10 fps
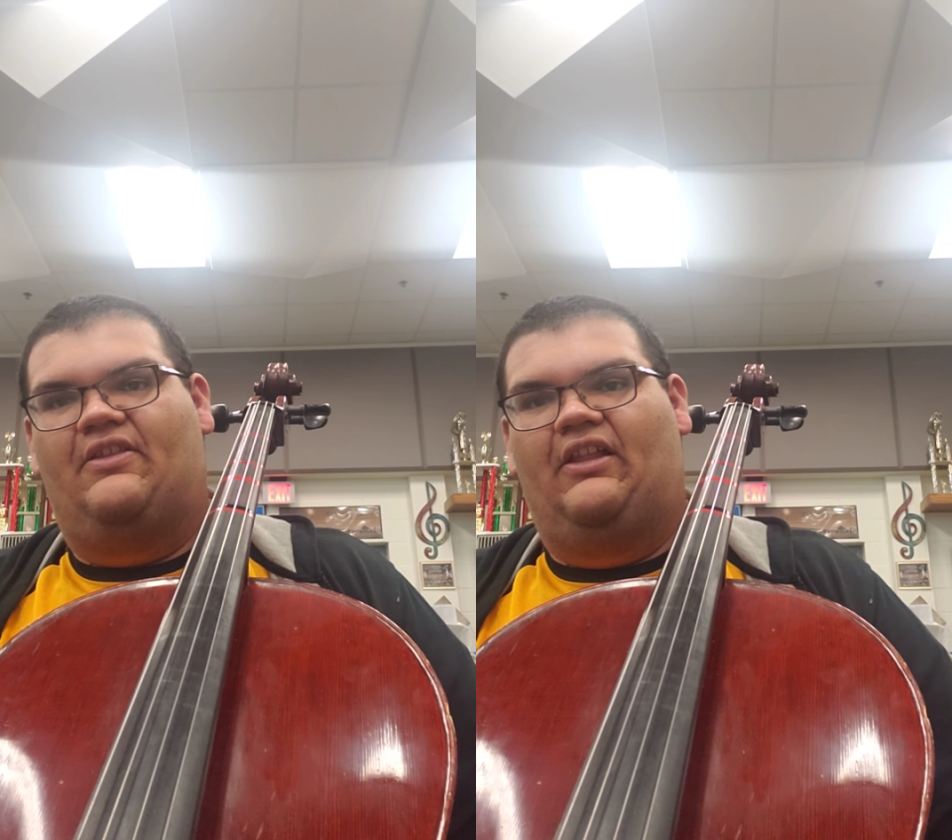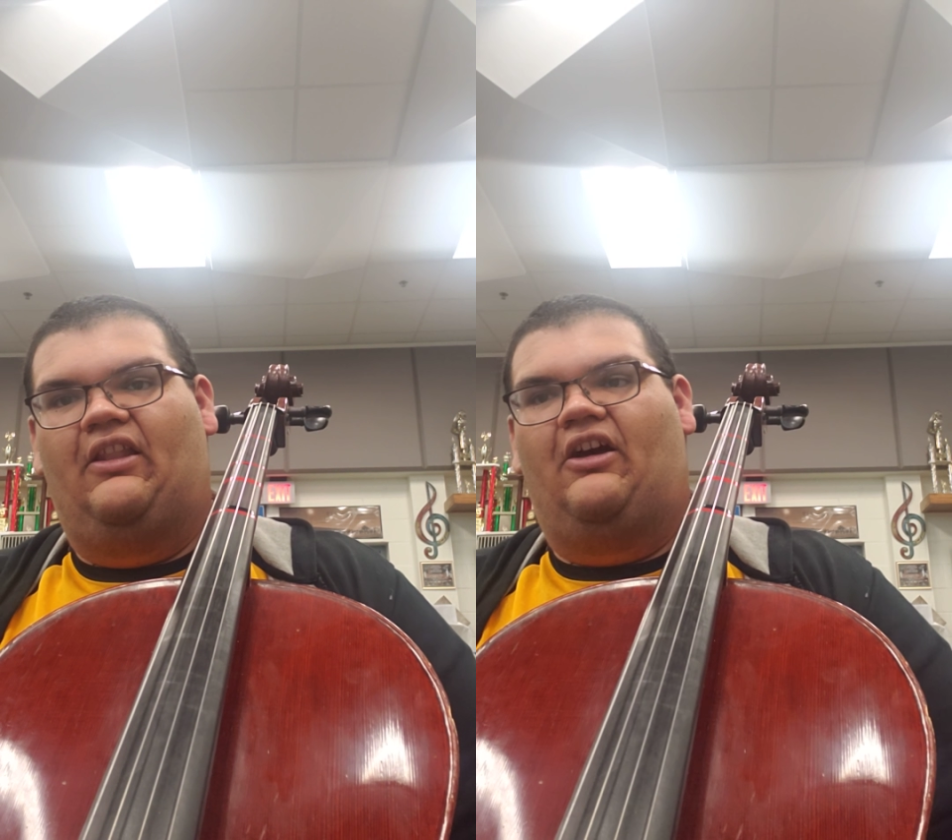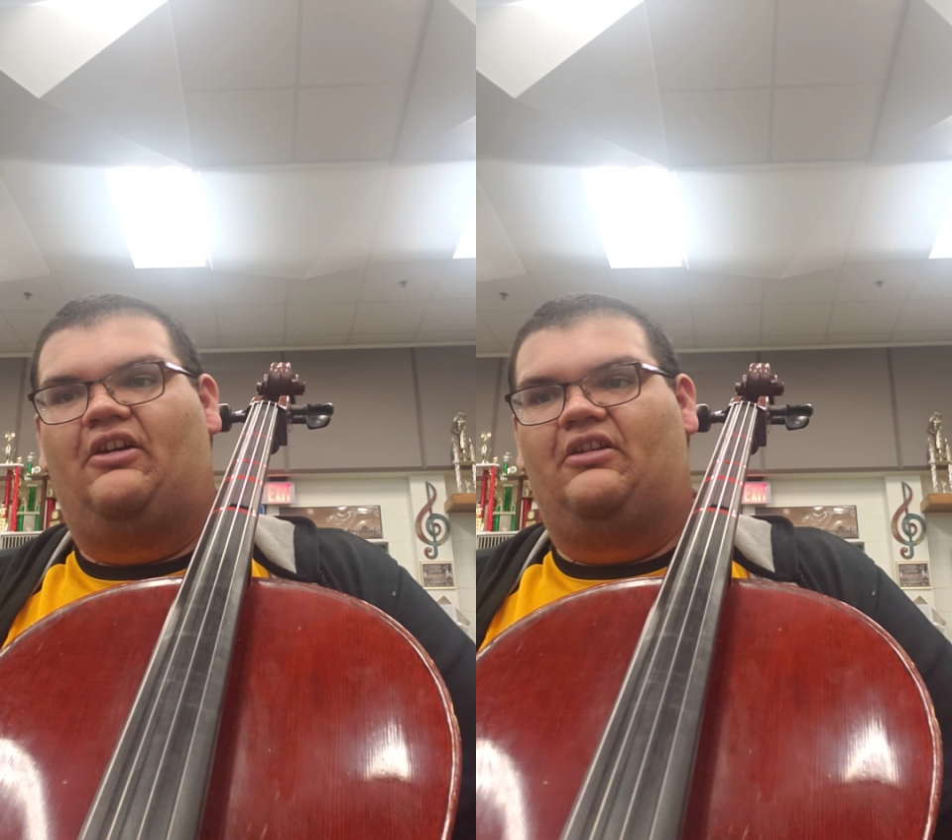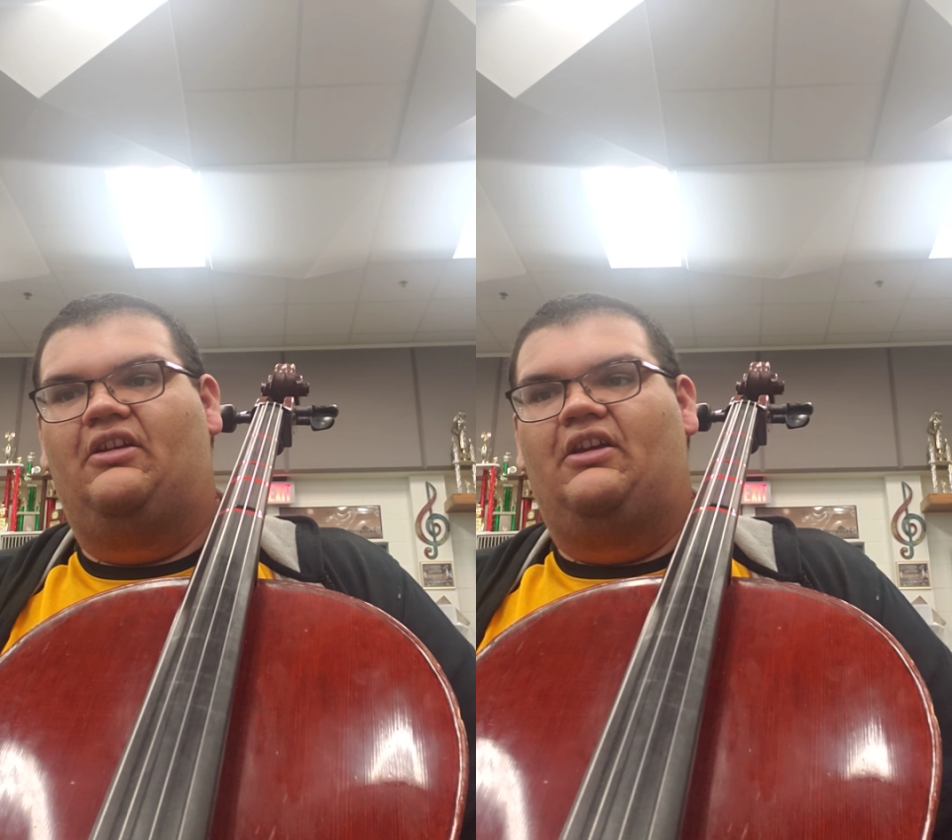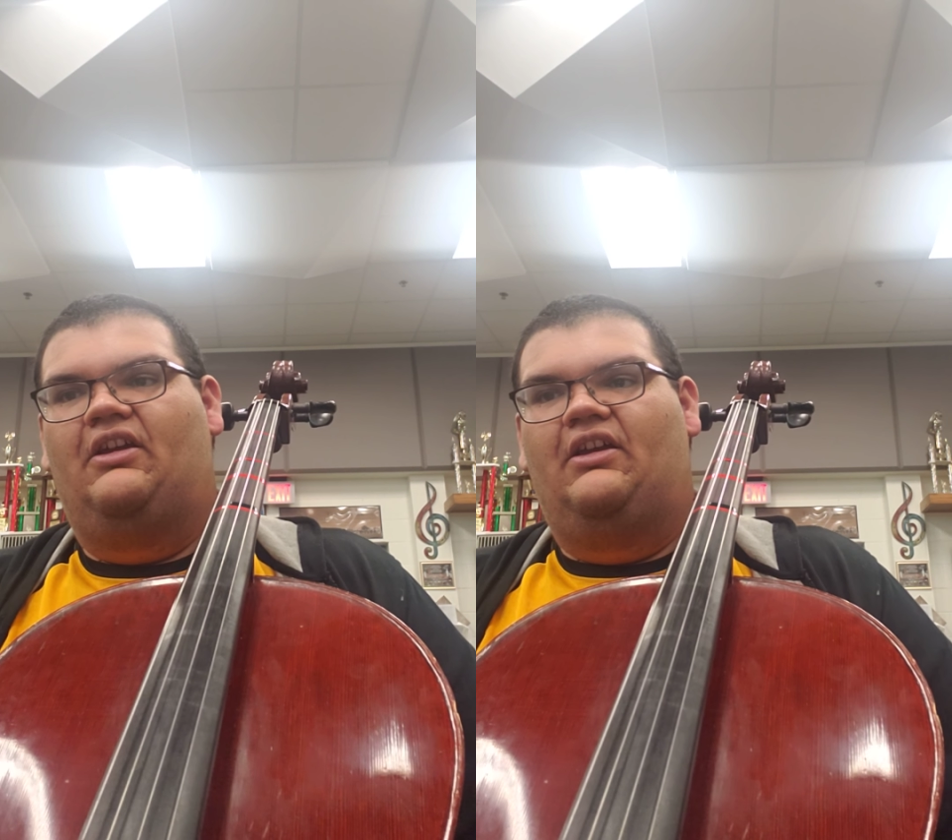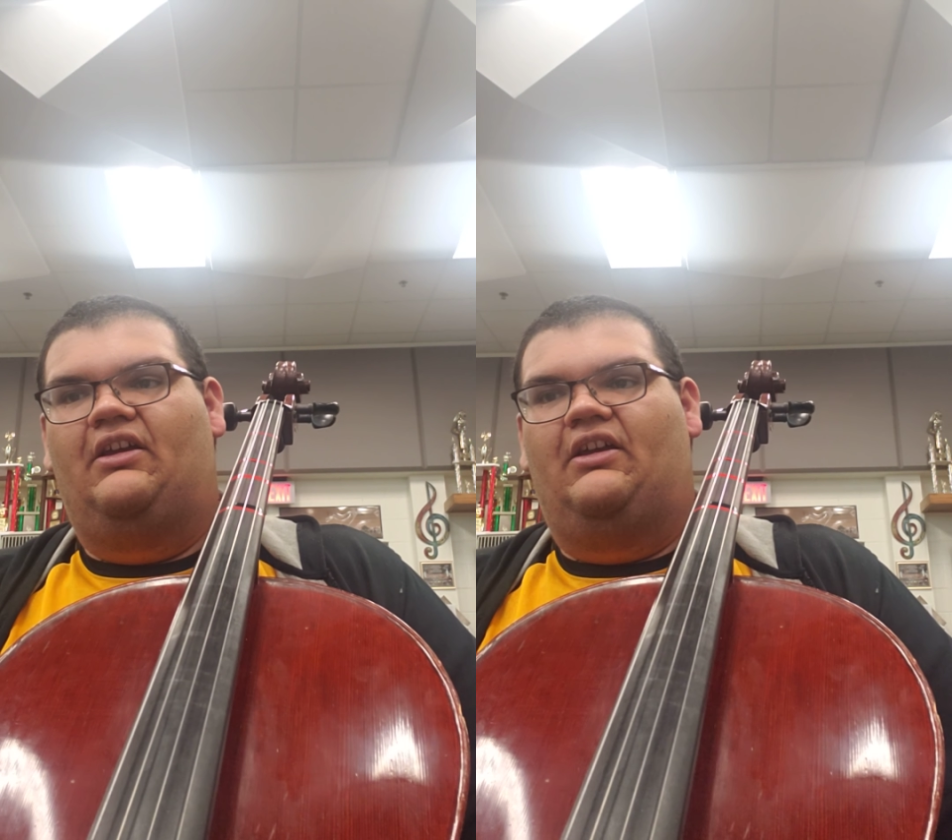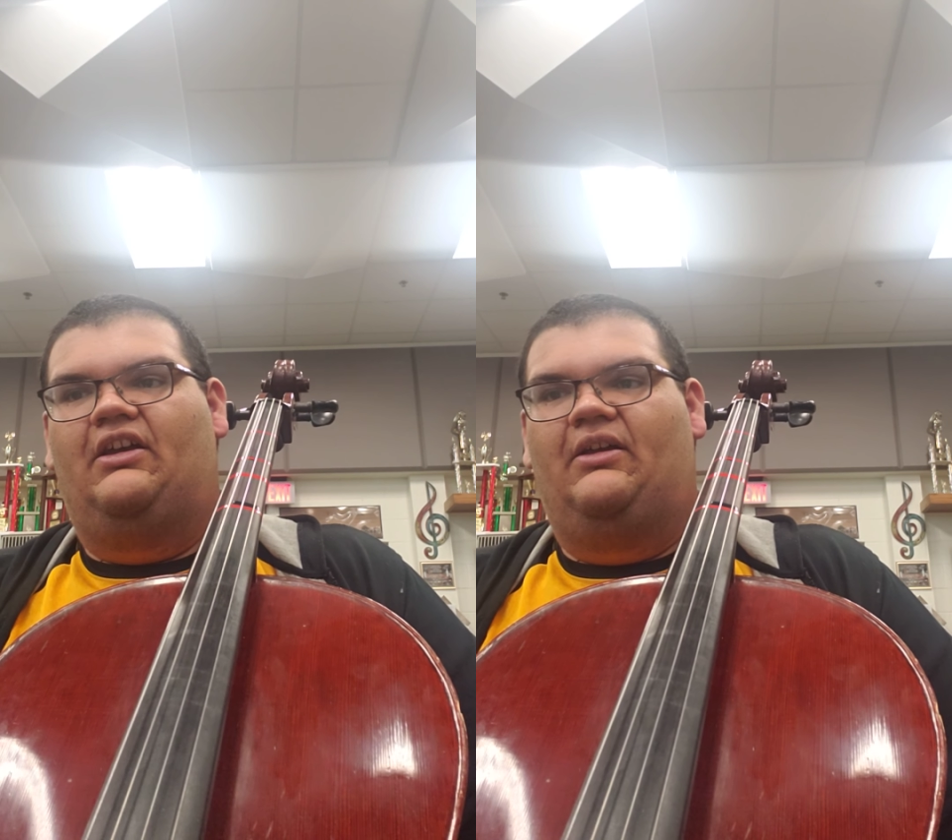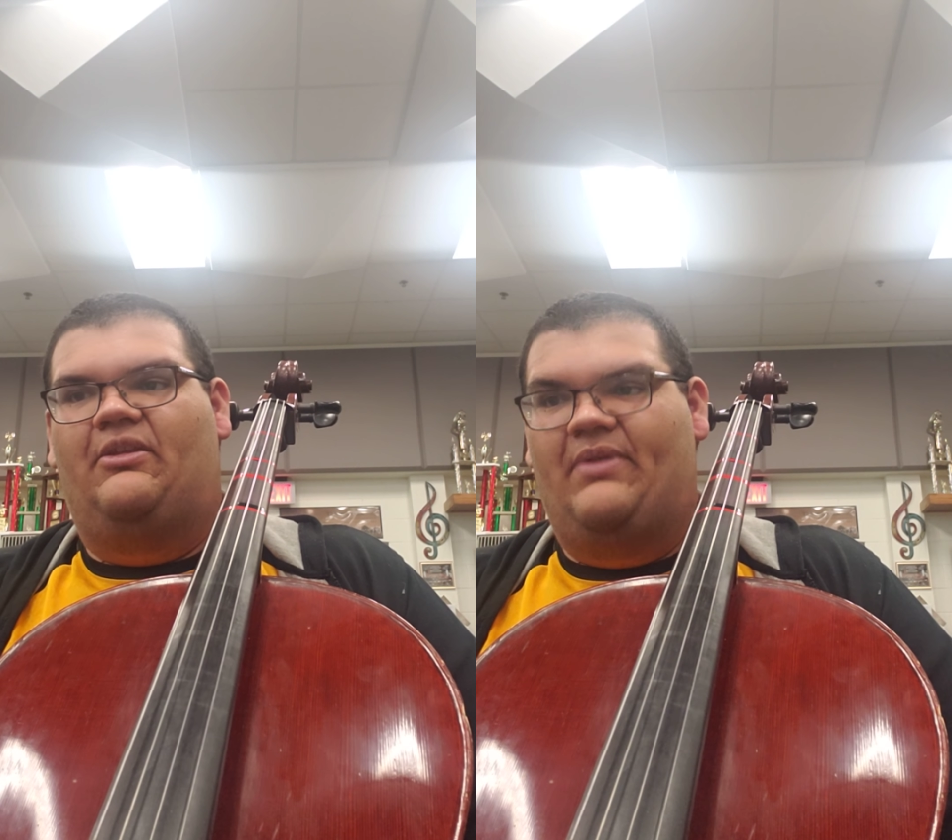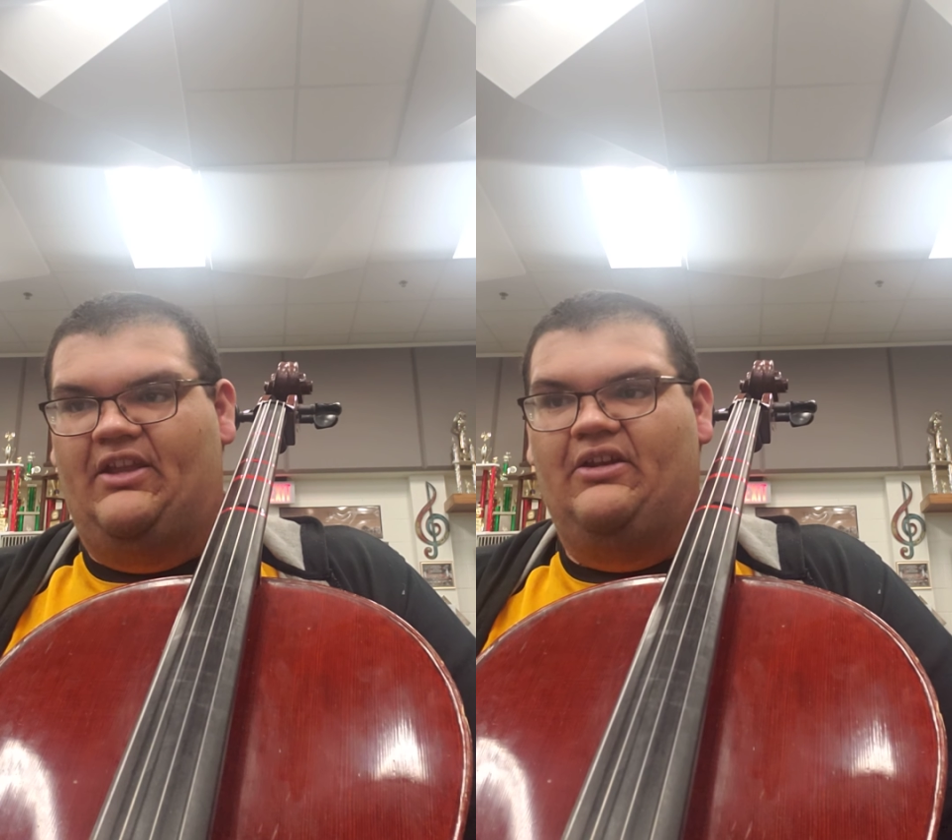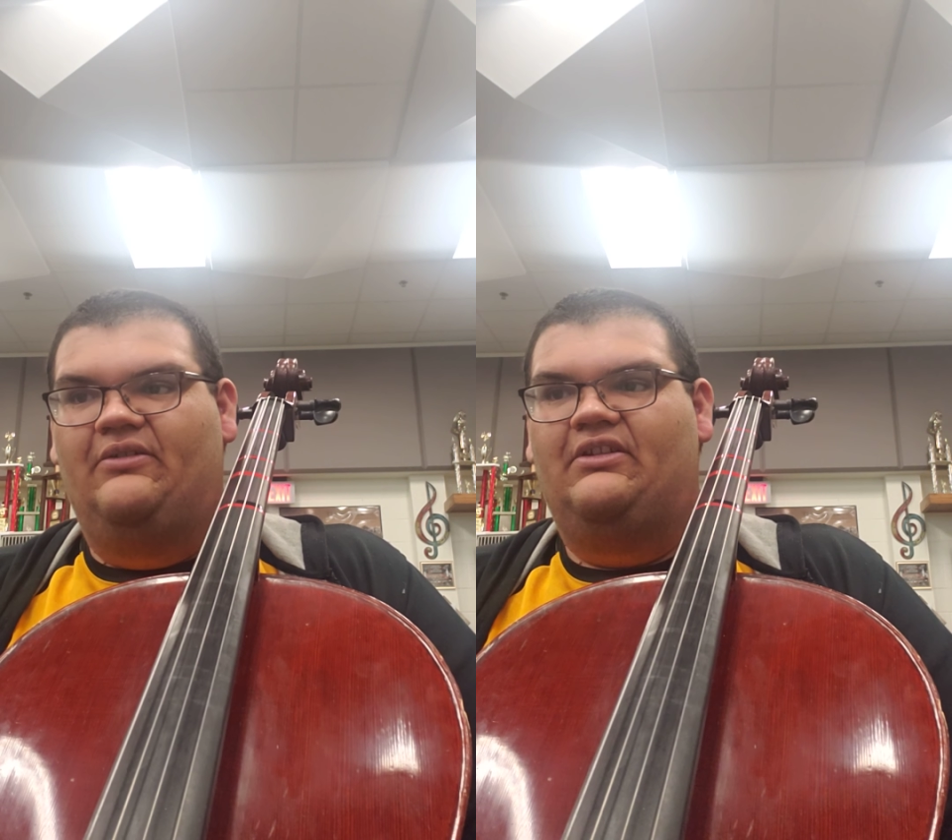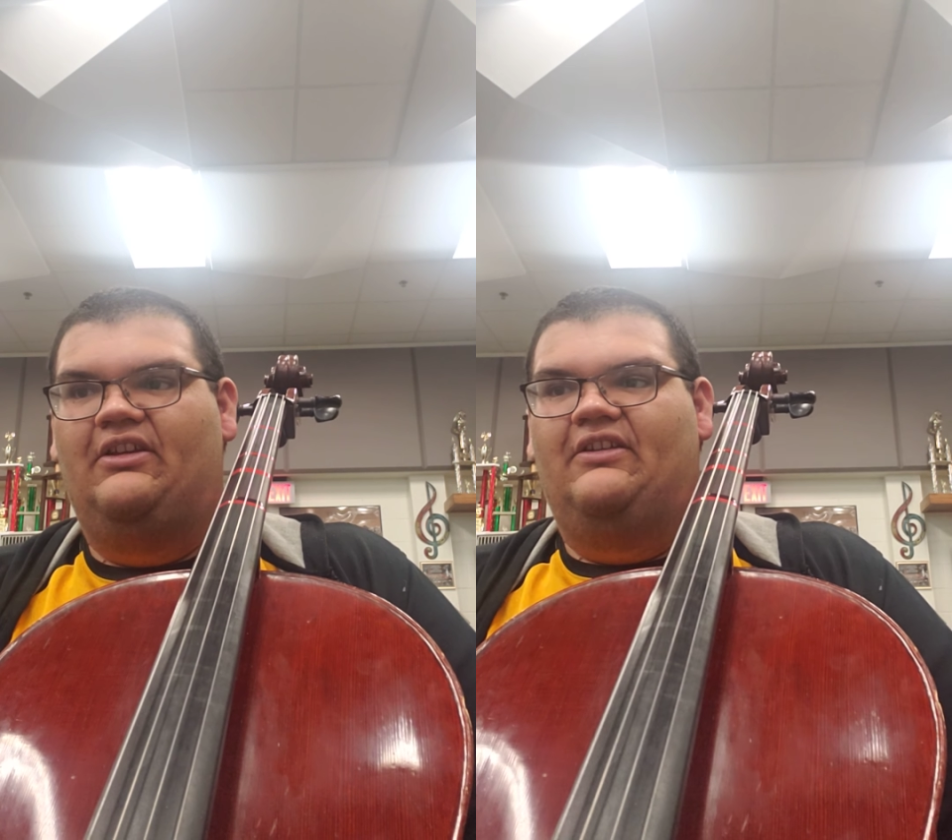the the big note.